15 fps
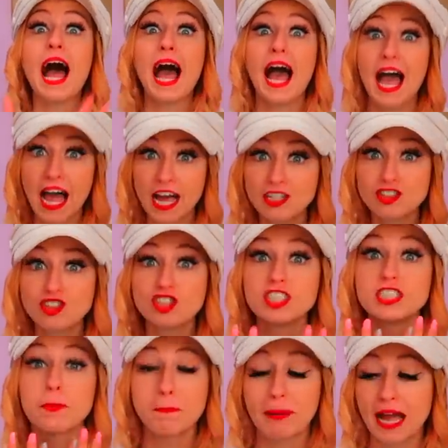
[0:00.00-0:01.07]

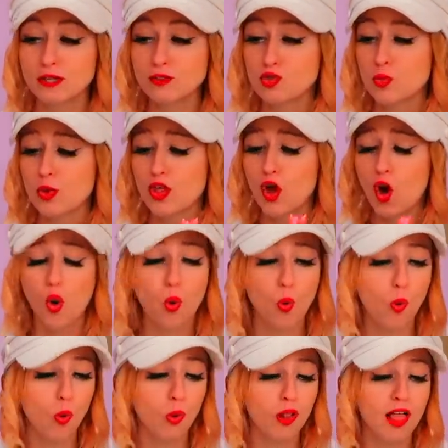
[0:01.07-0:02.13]
hundred pounds worth
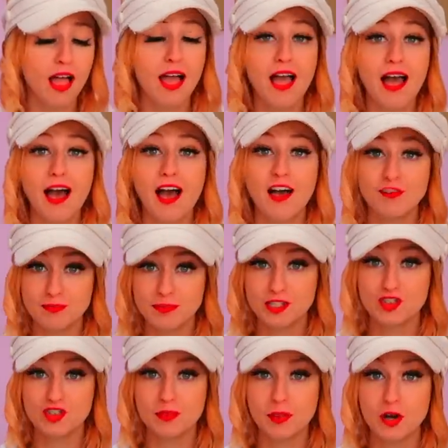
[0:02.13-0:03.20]
haul of
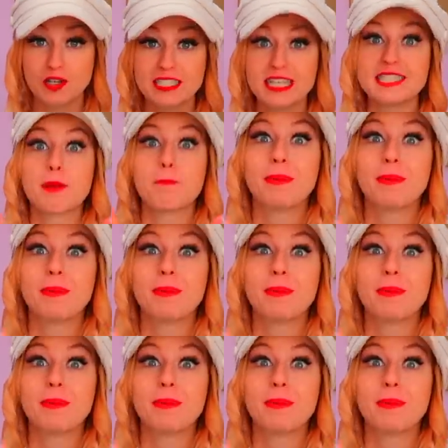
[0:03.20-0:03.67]
mystery boxes.